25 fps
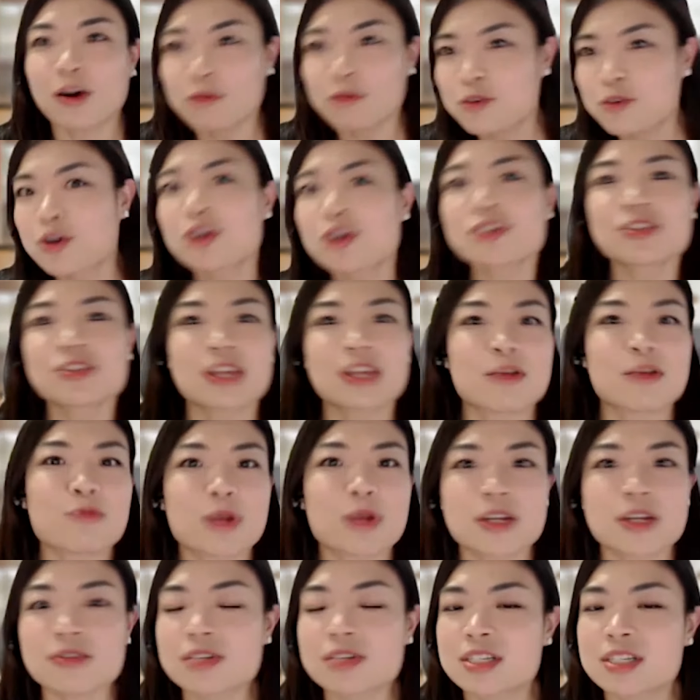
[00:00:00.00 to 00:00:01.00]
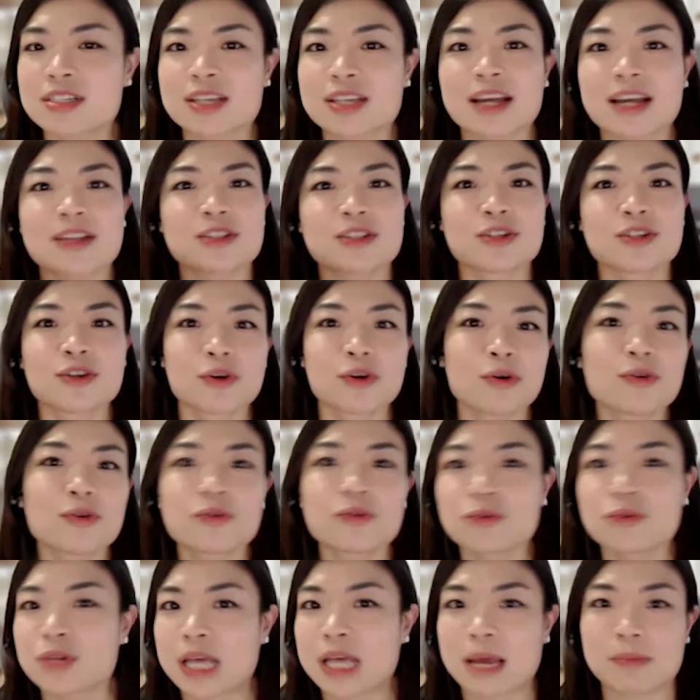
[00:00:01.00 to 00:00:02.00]
of course, then when you decide to
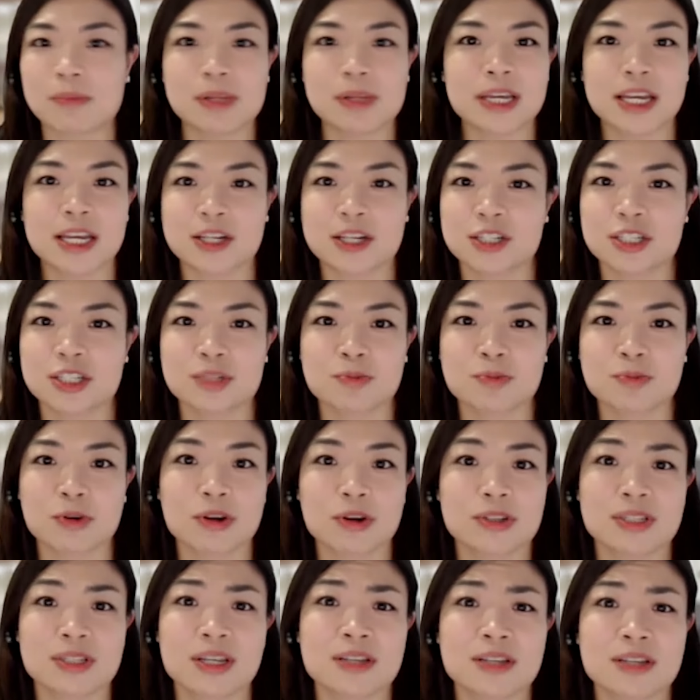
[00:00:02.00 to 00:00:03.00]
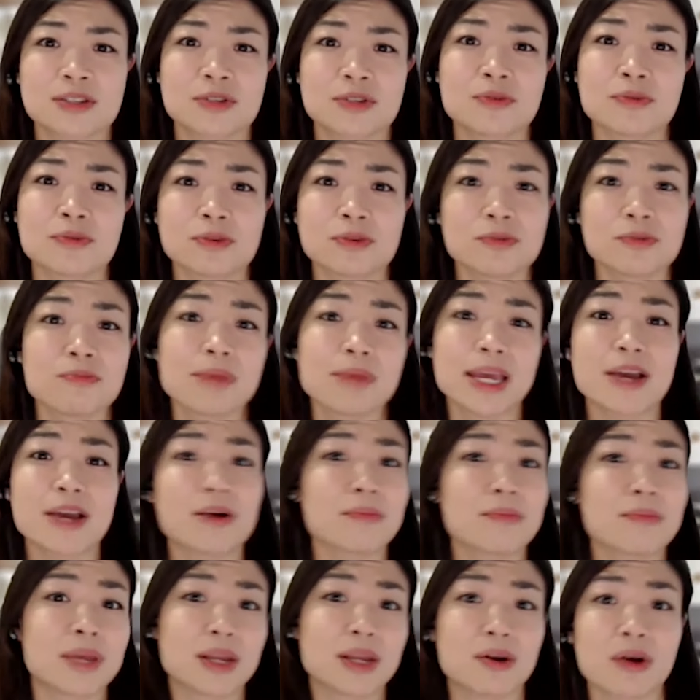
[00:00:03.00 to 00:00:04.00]
go through the applications process, you, you
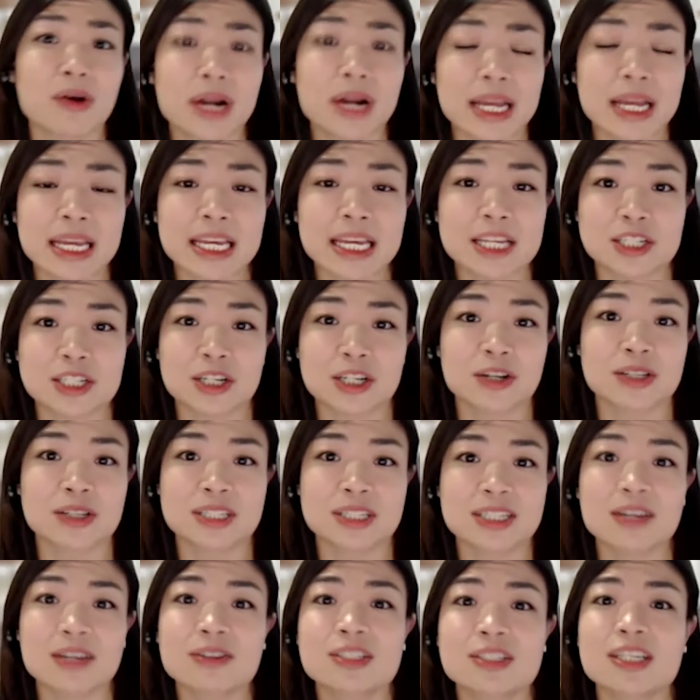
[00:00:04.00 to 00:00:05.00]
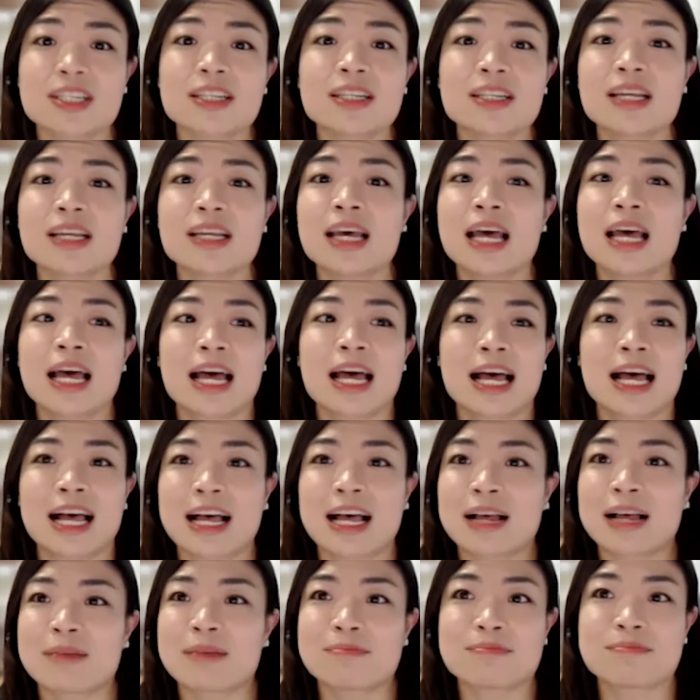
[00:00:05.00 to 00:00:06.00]
may or may not engage a consultant.
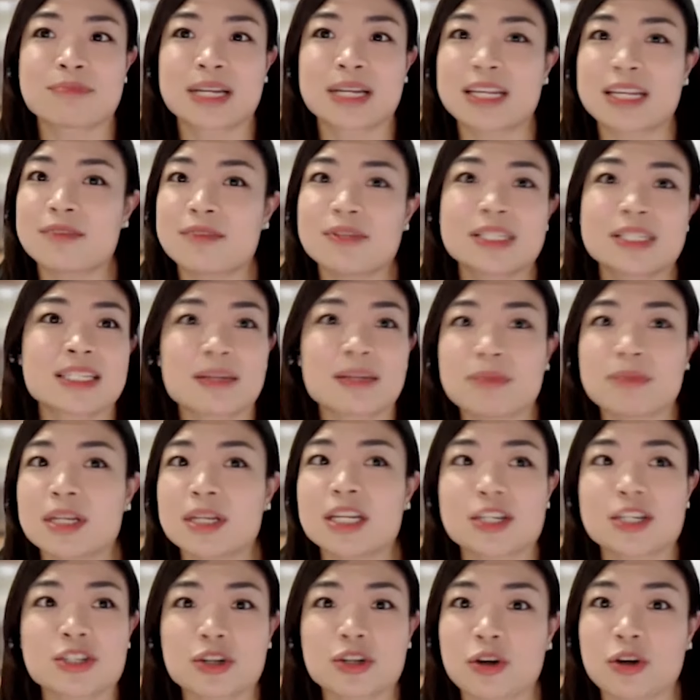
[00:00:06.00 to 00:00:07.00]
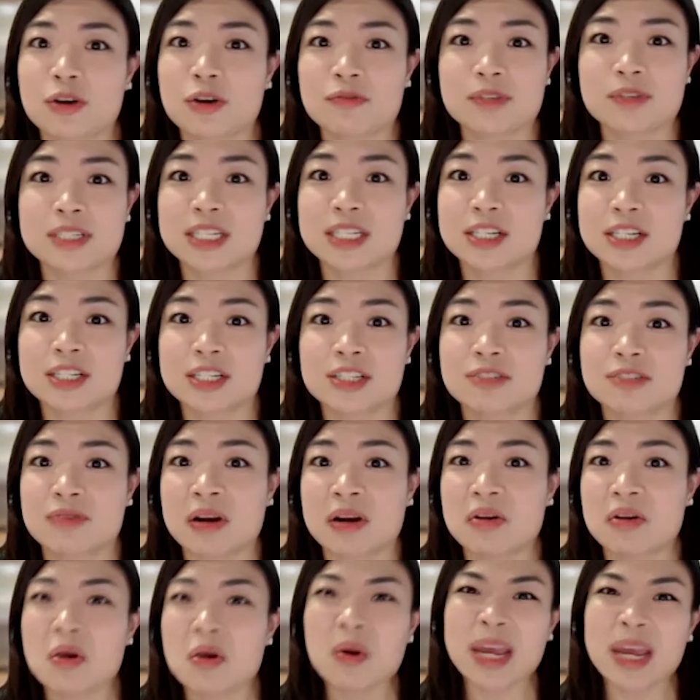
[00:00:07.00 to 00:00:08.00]
Um, but even some initial conversations
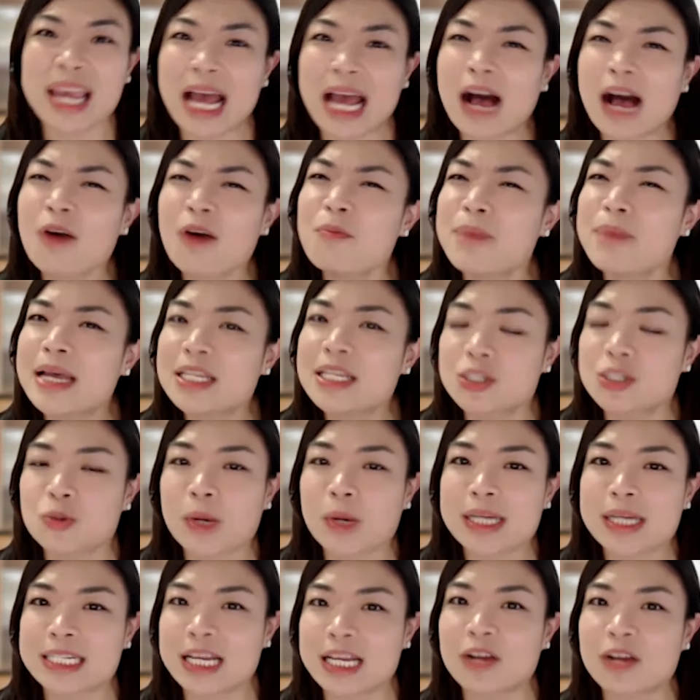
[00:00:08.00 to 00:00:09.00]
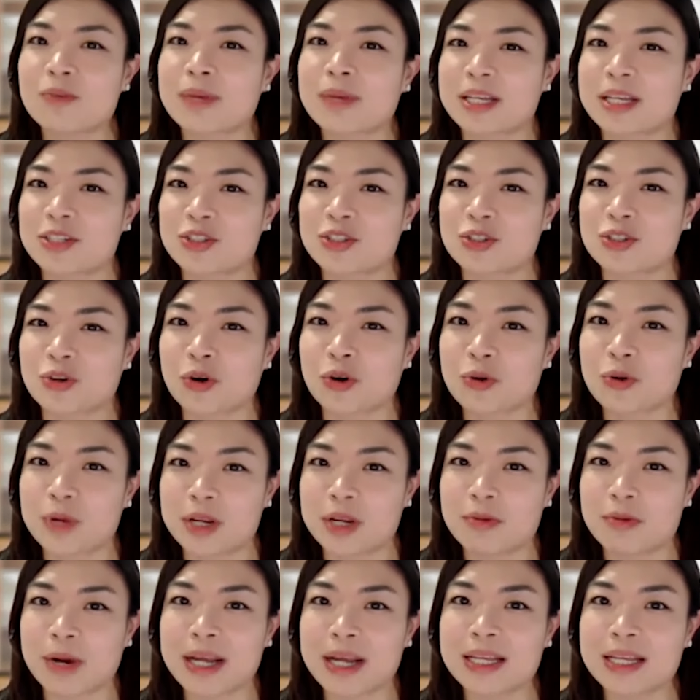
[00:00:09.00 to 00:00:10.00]
around, okay, how best do I tell my
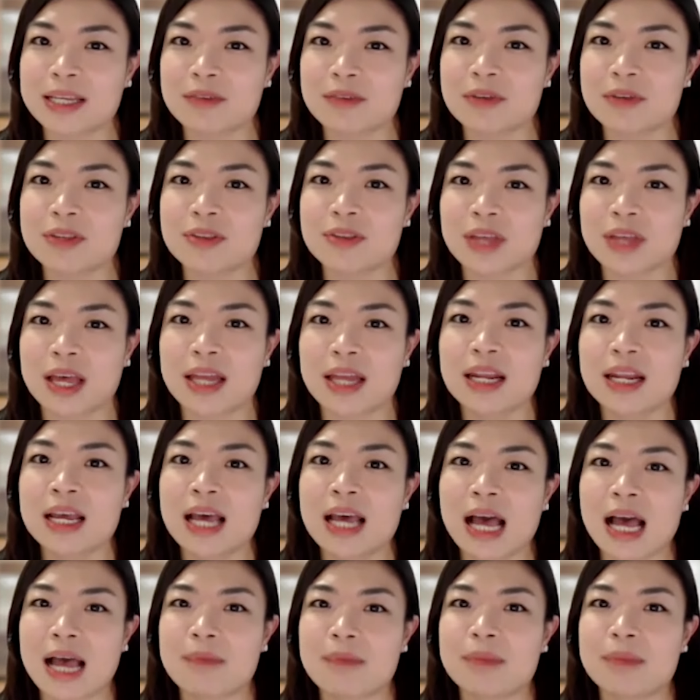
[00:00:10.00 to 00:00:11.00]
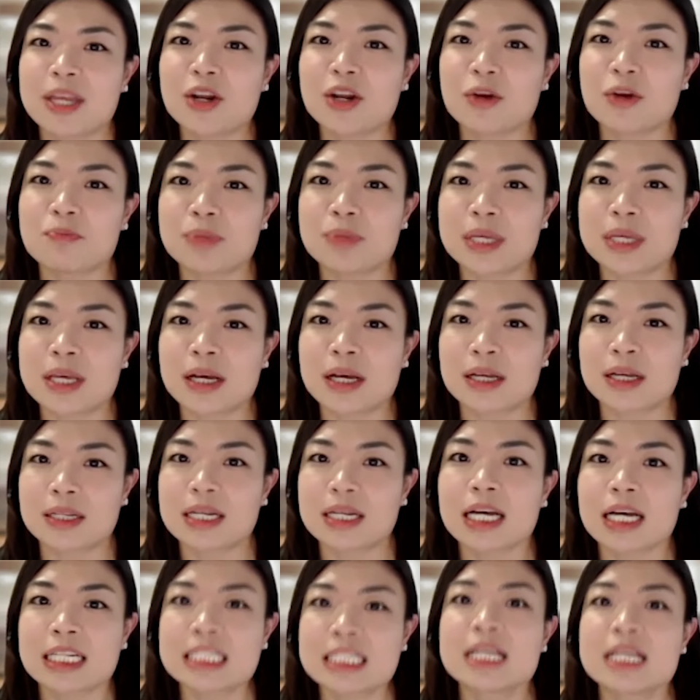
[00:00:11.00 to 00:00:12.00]
story, right? Given that I may not be
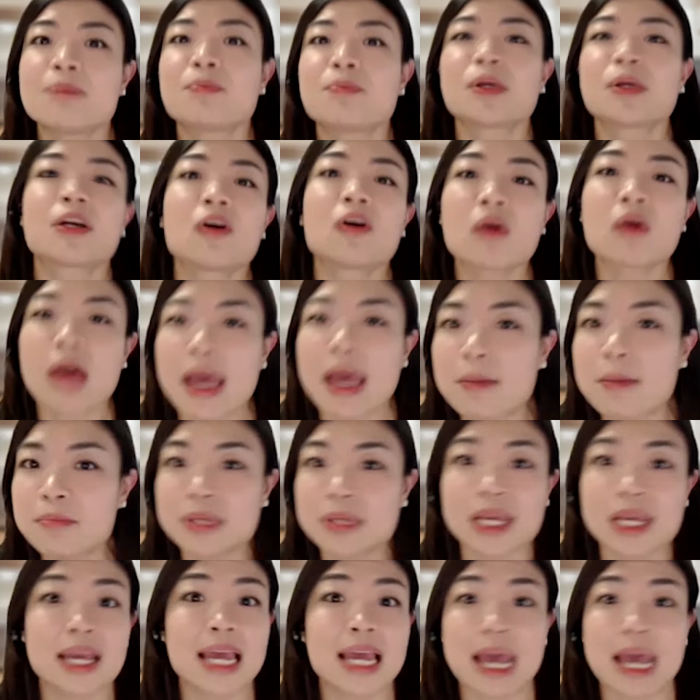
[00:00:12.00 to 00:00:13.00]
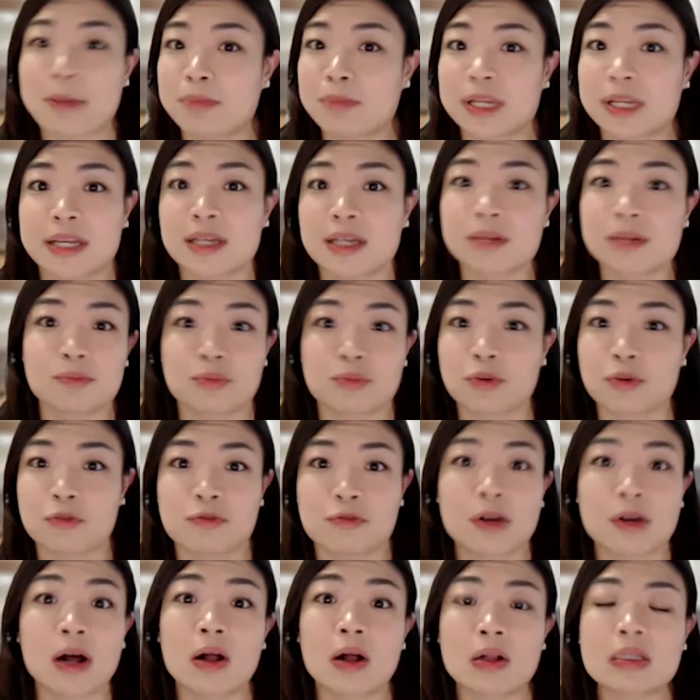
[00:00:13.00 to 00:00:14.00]
a, a typical MBA applicant
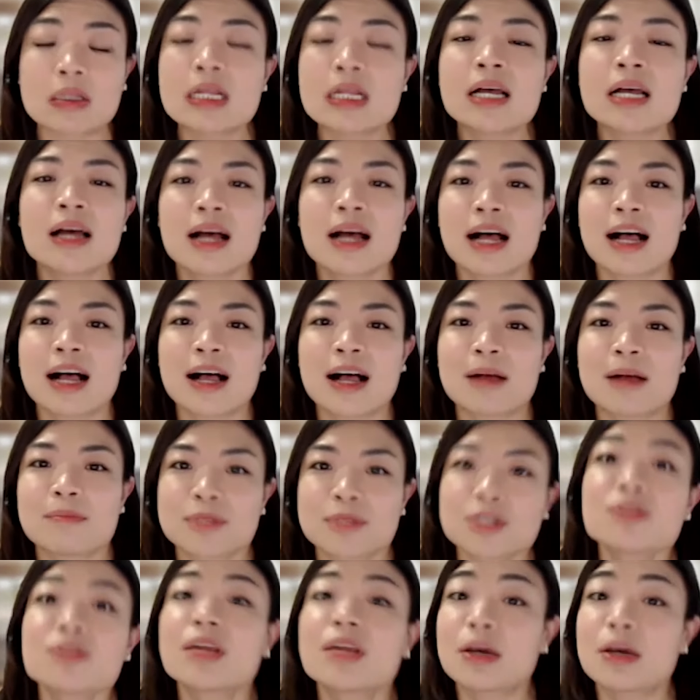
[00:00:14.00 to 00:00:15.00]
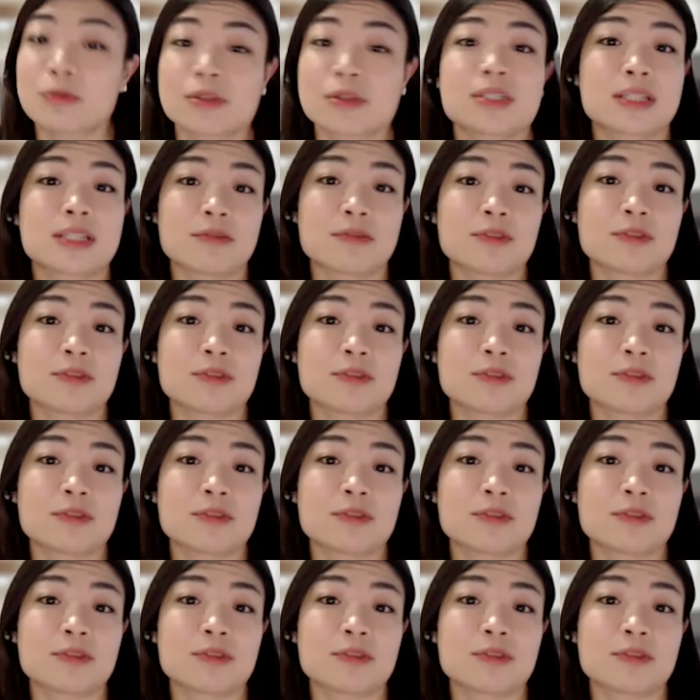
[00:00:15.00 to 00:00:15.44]
profile. Um, so that was